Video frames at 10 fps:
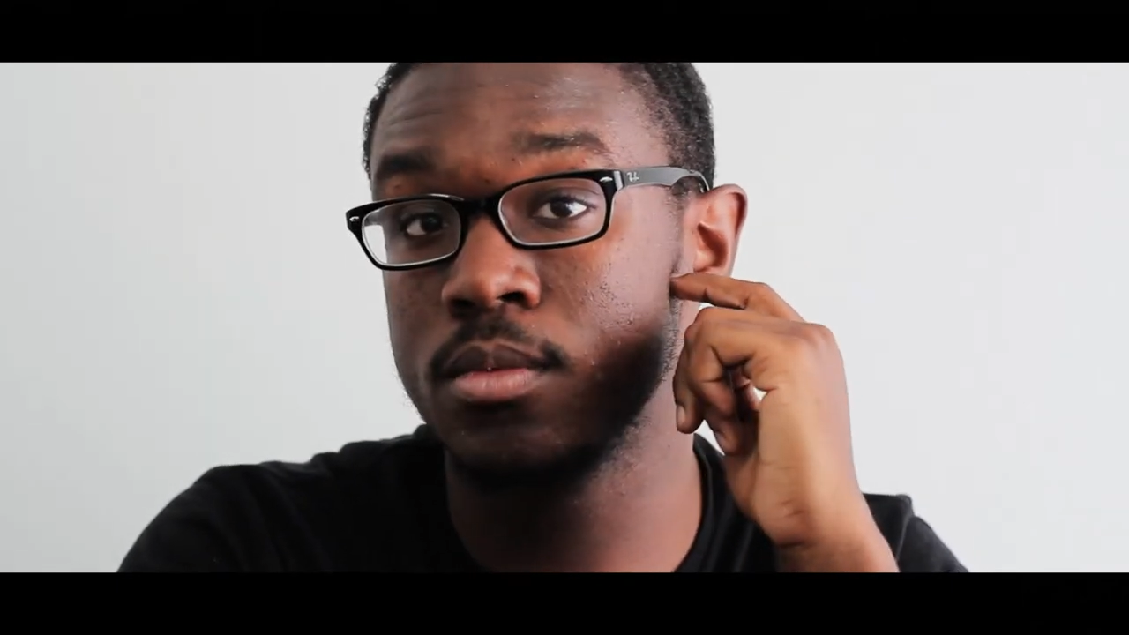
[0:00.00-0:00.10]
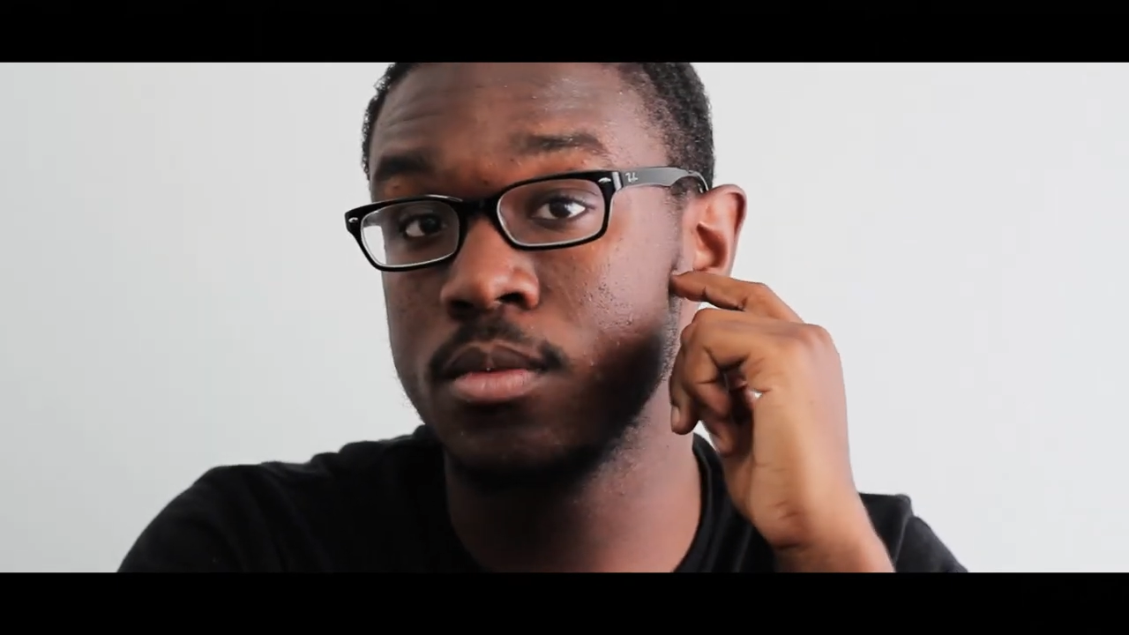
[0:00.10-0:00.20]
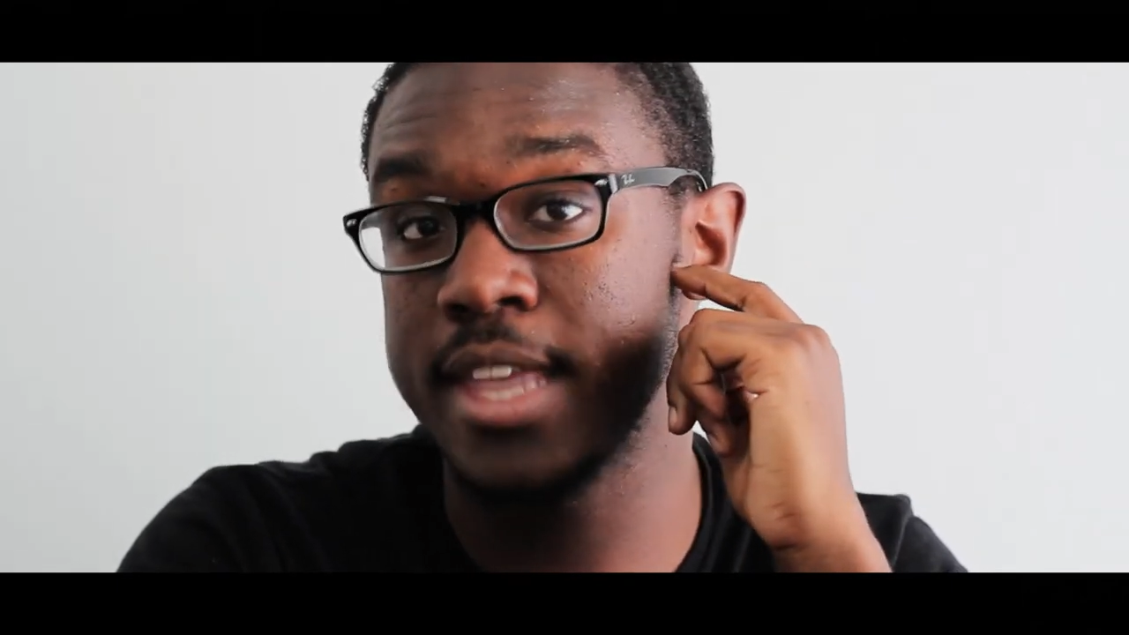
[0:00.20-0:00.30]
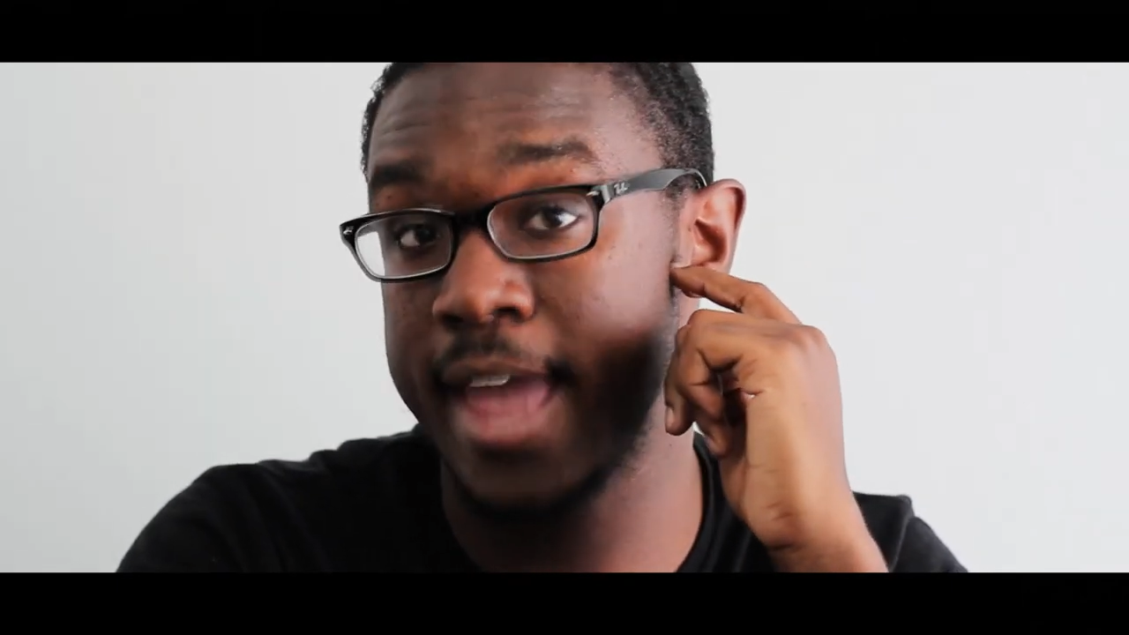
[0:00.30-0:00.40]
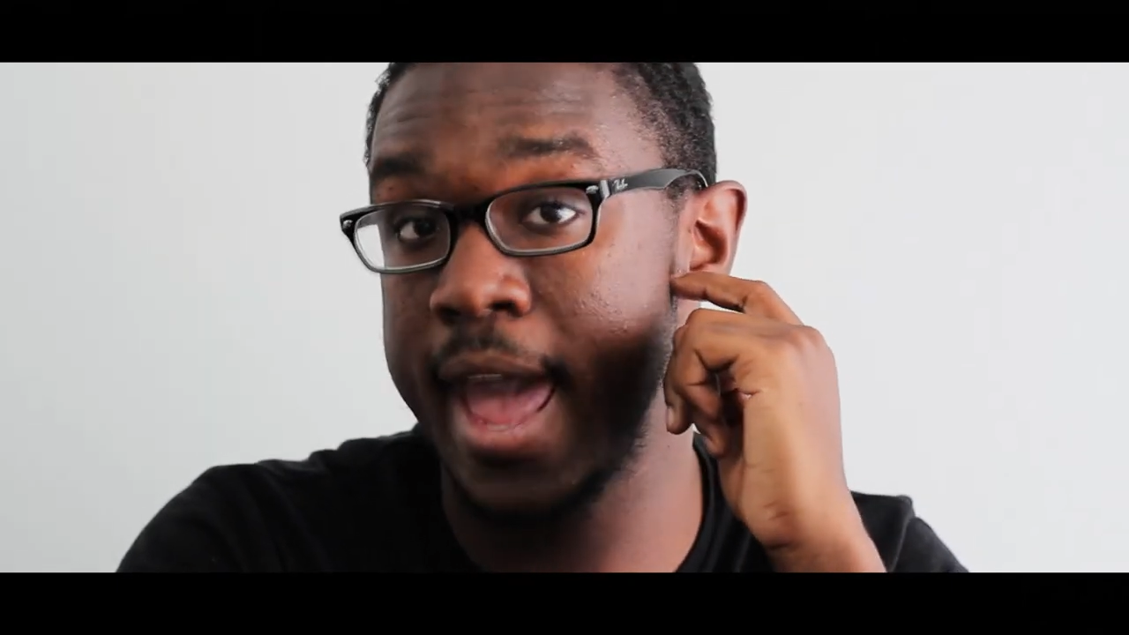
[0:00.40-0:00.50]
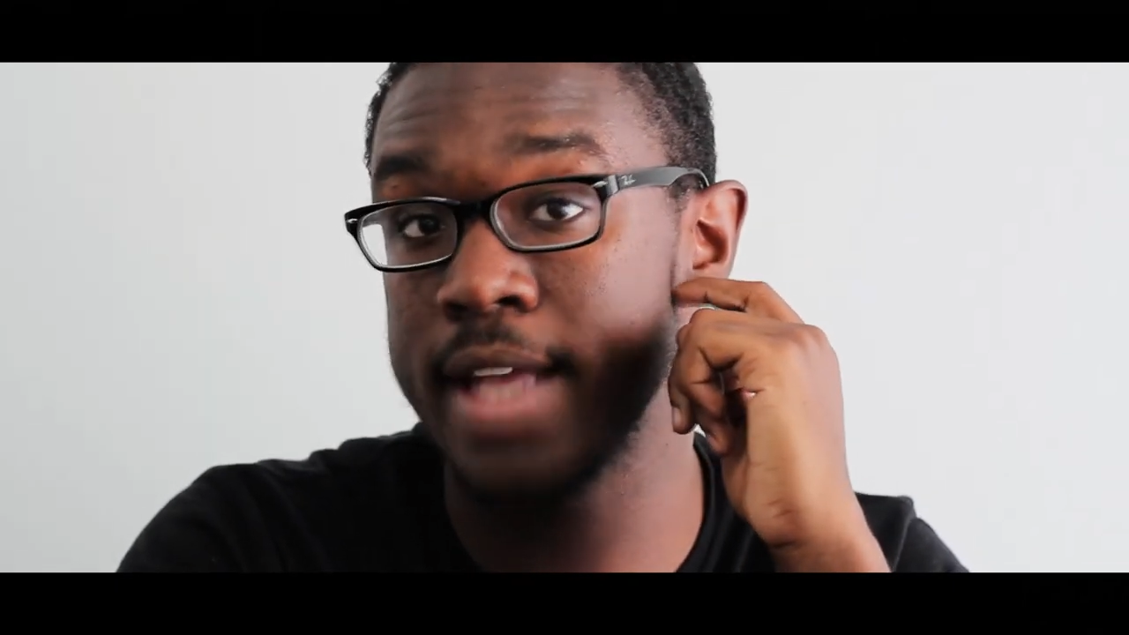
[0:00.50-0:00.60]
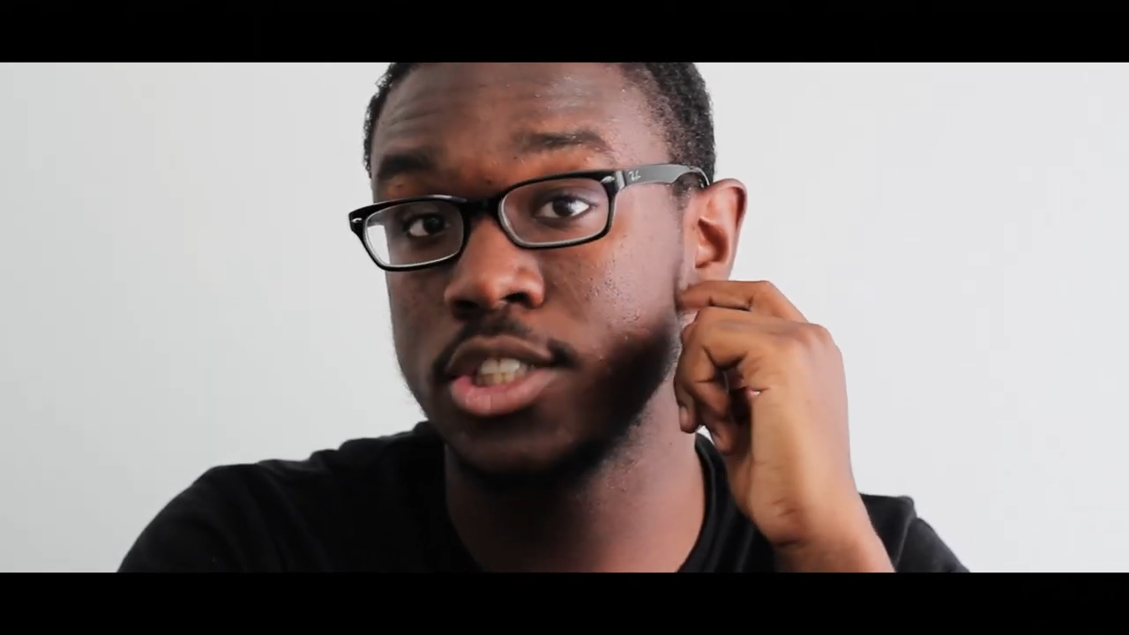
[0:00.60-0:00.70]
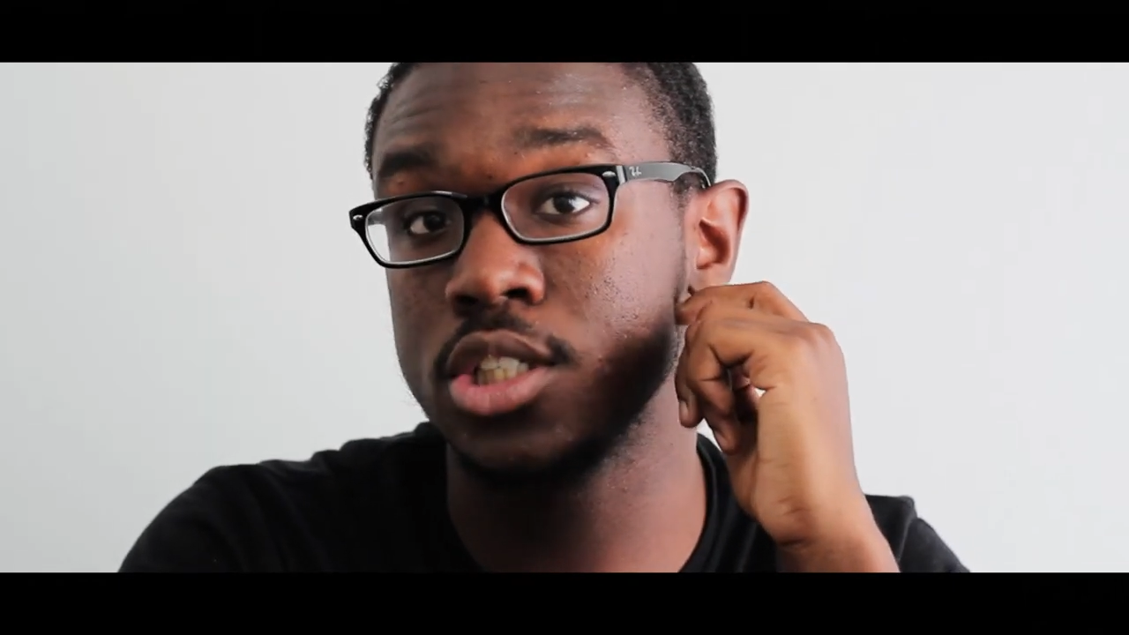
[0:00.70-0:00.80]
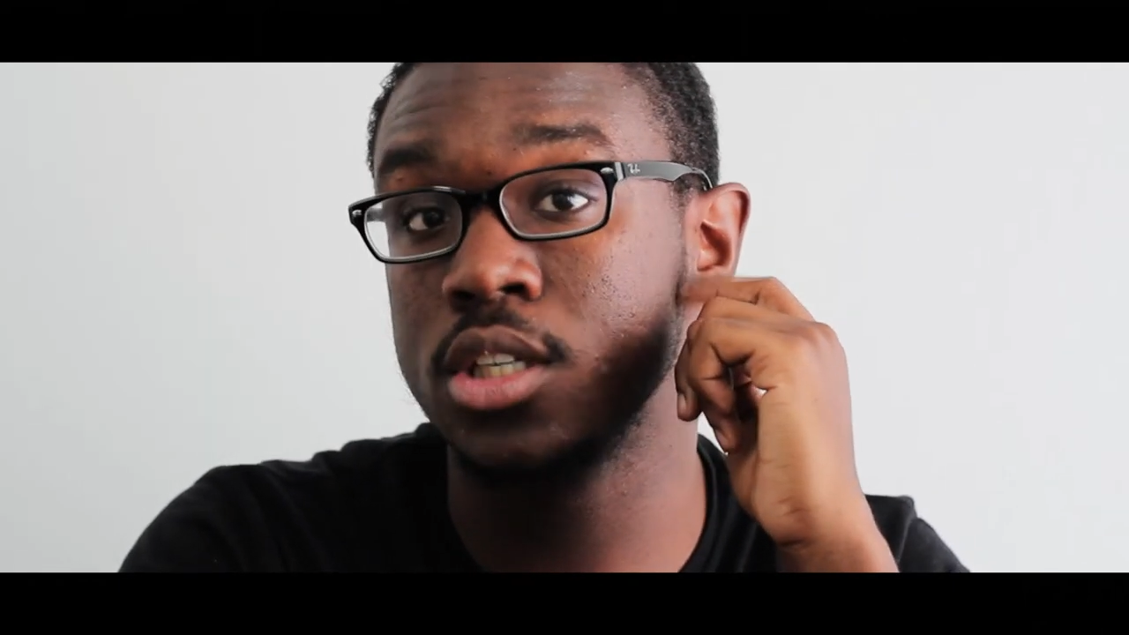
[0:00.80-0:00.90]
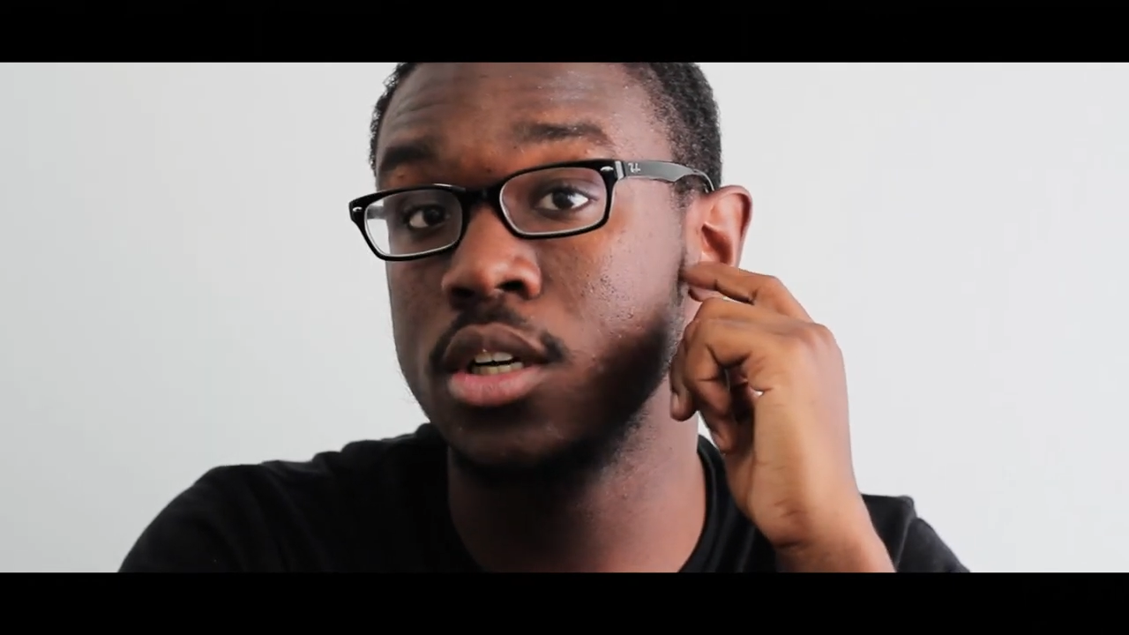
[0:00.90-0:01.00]
to
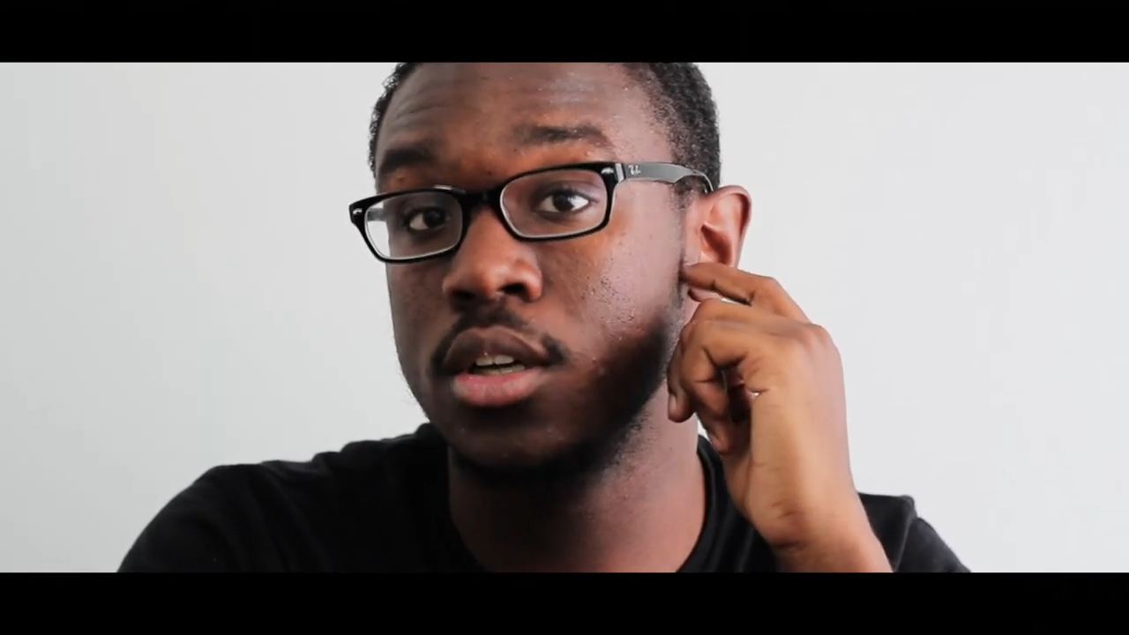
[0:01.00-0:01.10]
answer.